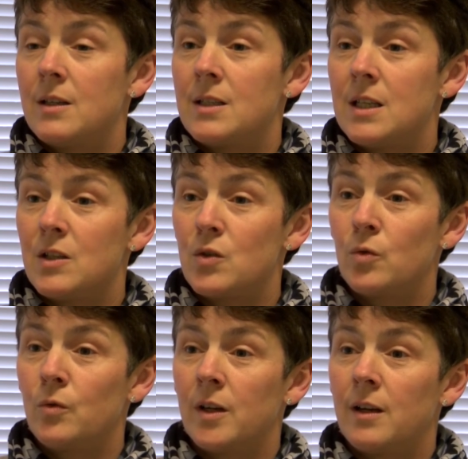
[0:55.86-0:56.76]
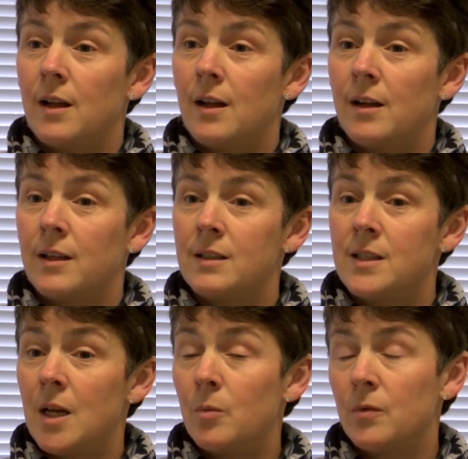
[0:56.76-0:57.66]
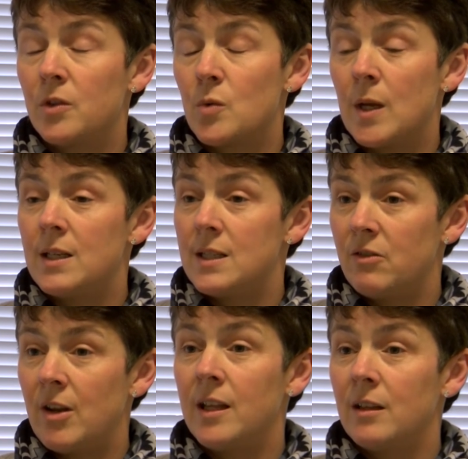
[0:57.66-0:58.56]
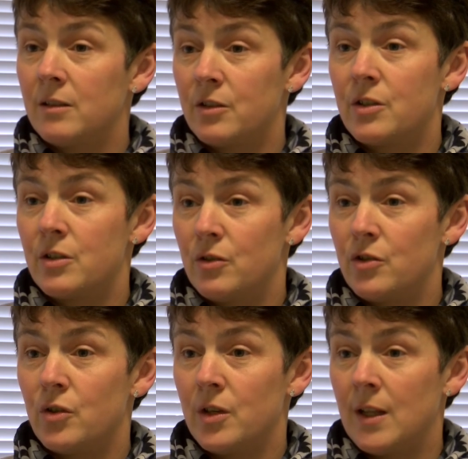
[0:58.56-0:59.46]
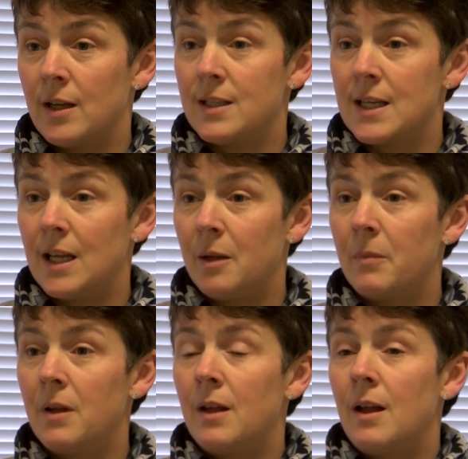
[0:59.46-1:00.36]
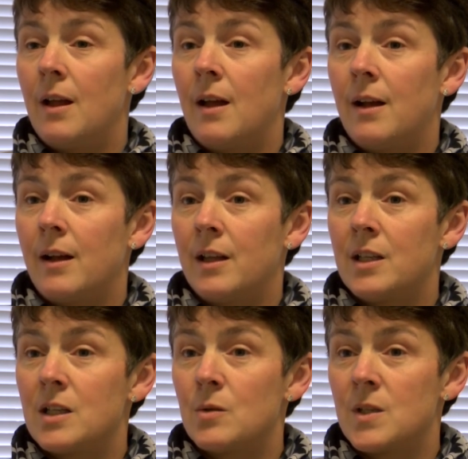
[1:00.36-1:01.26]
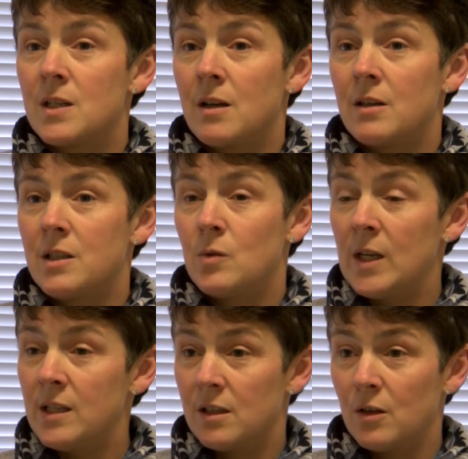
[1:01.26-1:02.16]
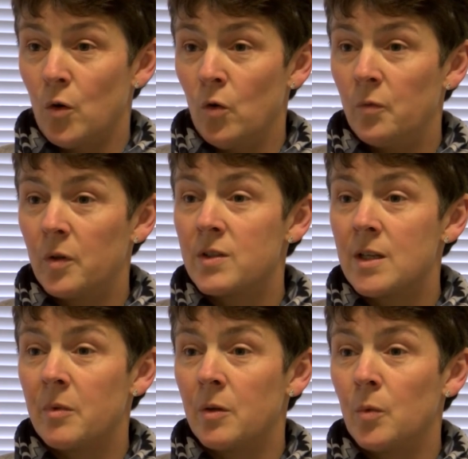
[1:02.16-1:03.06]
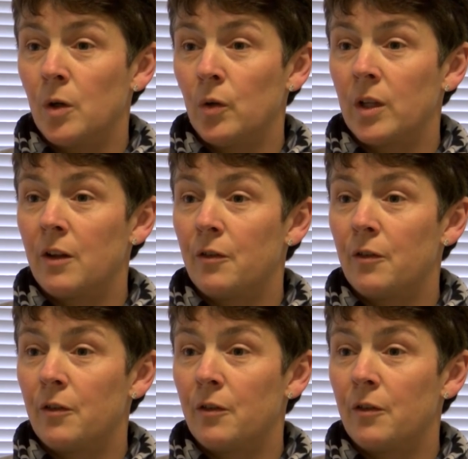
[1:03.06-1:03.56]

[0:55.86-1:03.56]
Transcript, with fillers: takes over. And yeah, we've got 20 regulars during that time. And we started winter golf because some of them were looking